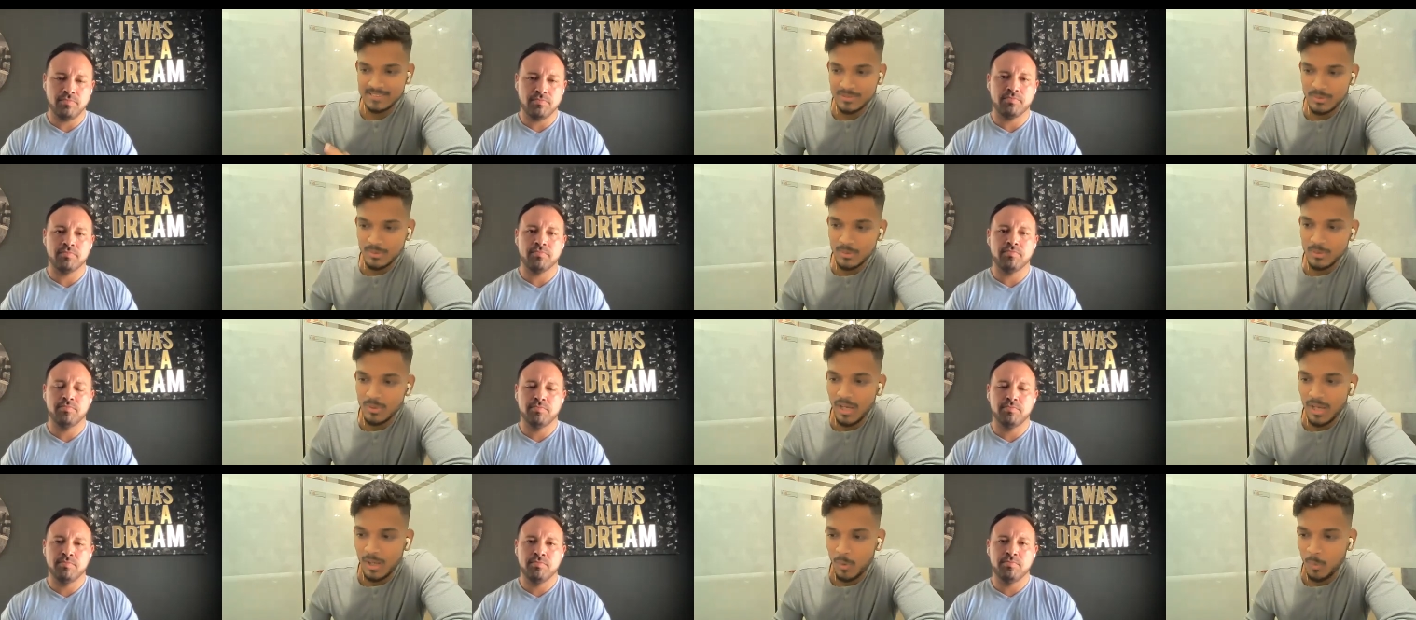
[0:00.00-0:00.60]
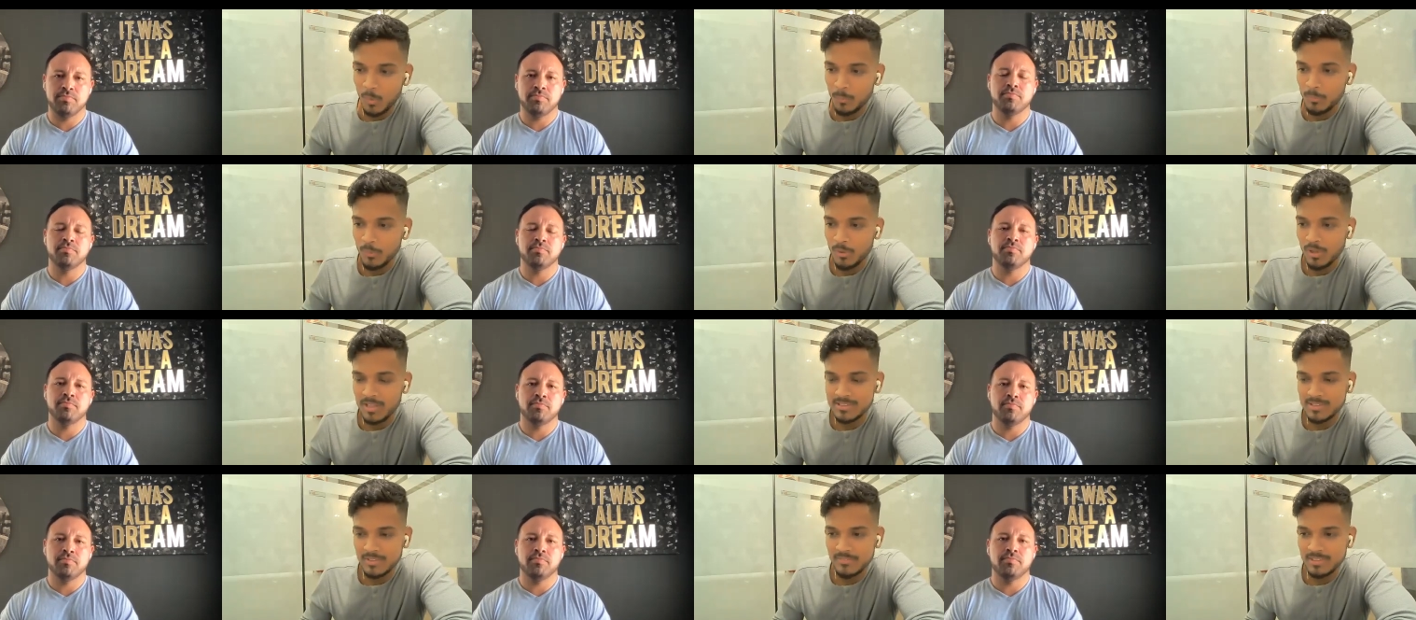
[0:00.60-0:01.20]
Speaker 1: so i hope you
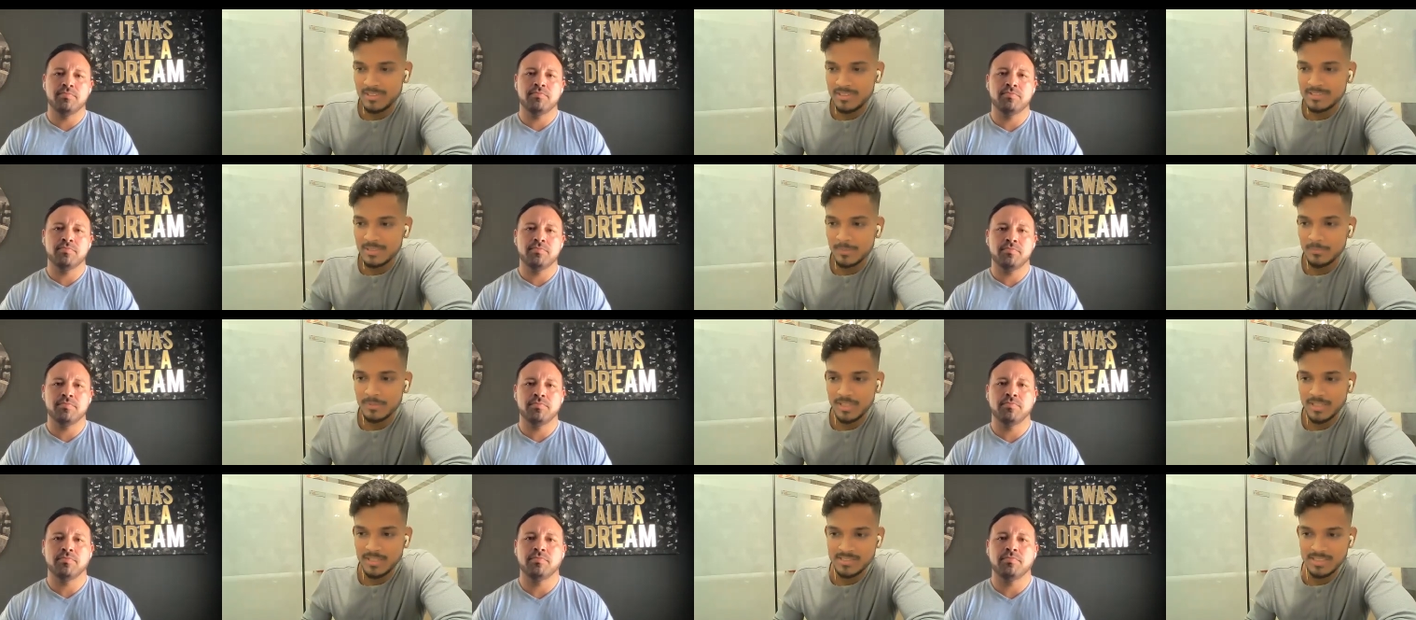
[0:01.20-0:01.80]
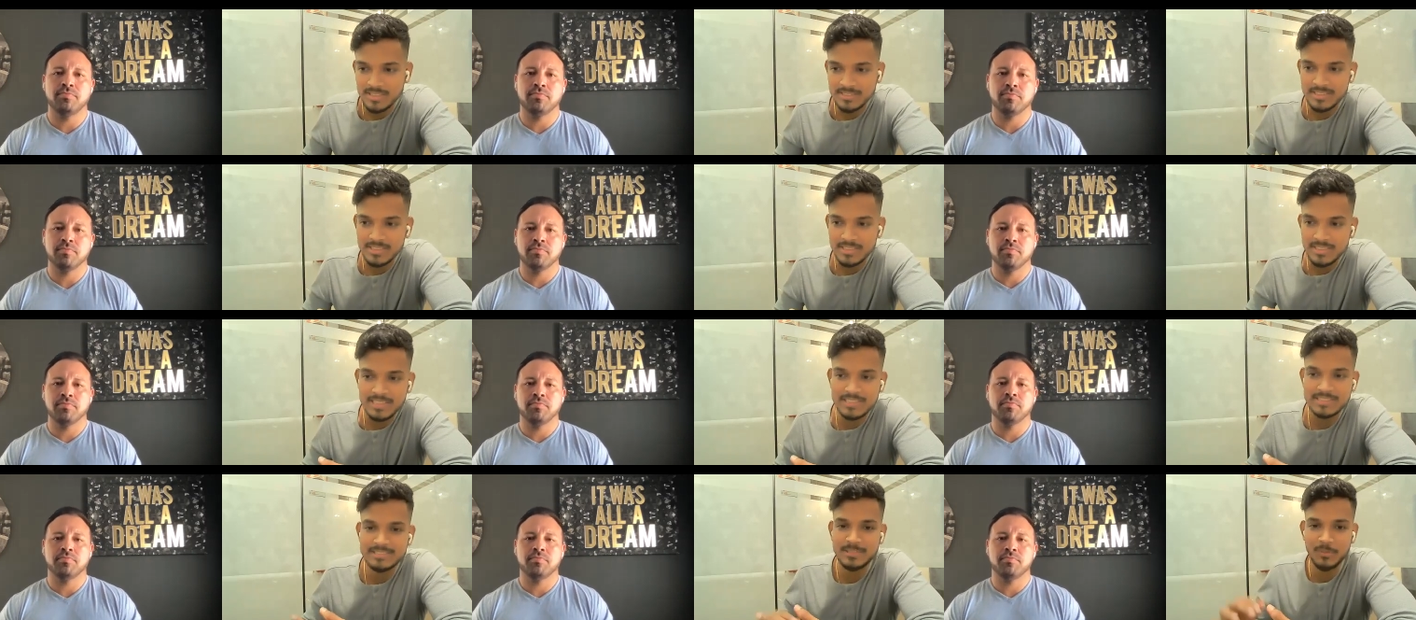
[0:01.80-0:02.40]
guys have done something just in
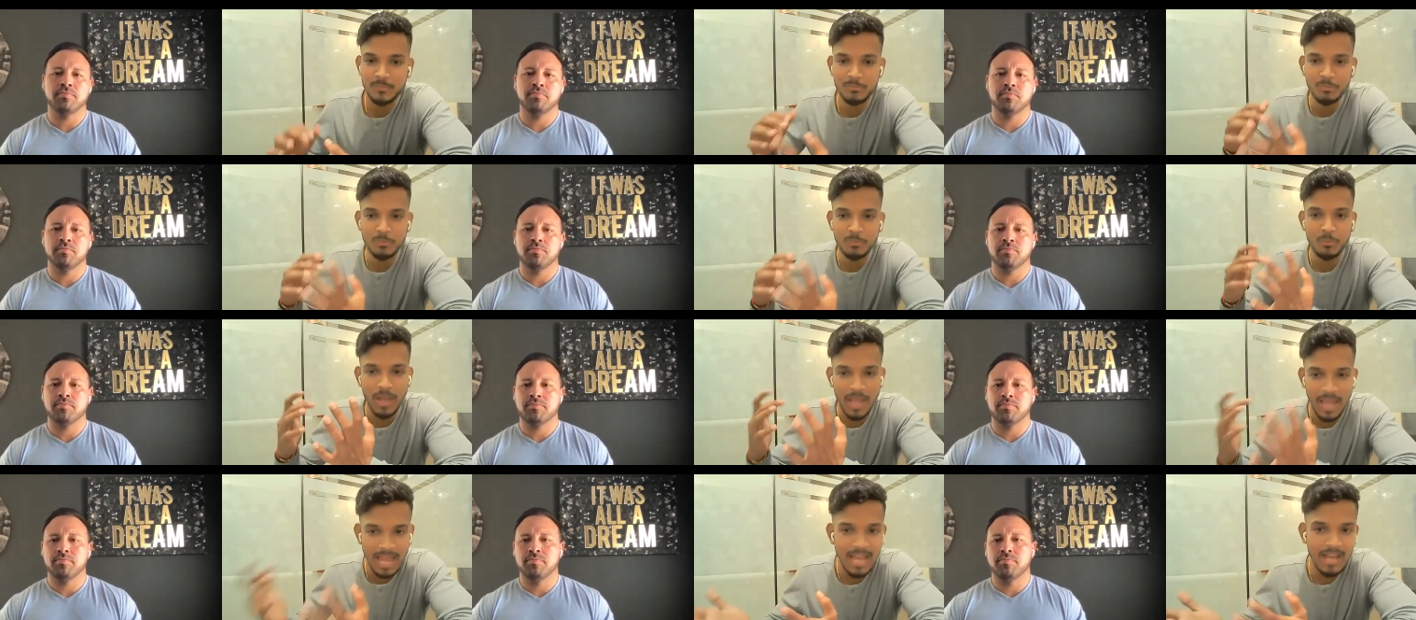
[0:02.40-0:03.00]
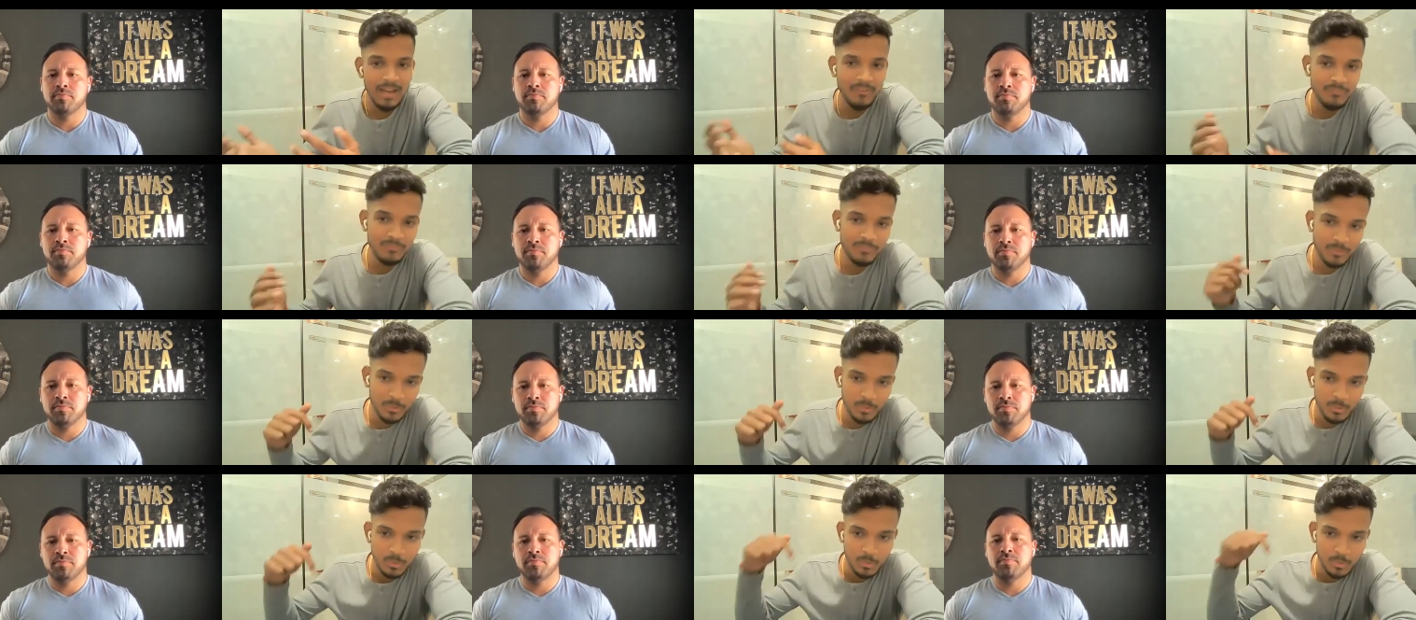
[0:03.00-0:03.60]
case if you have
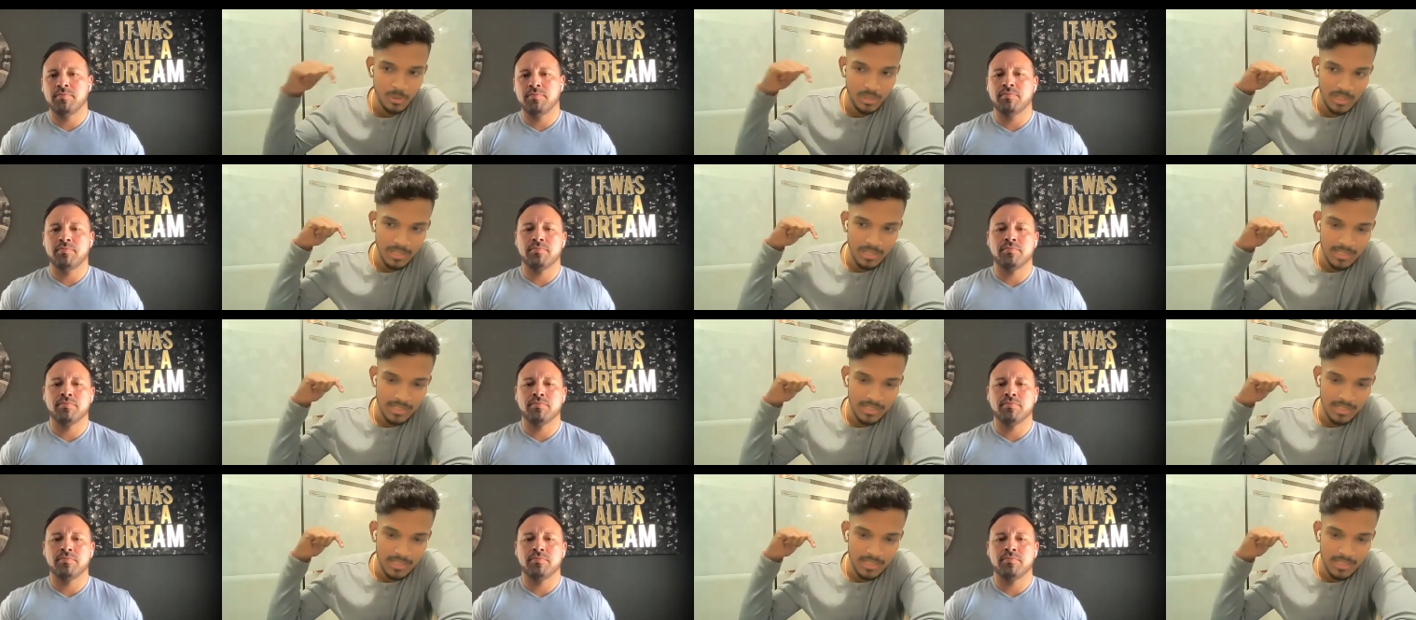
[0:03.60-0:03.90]
you know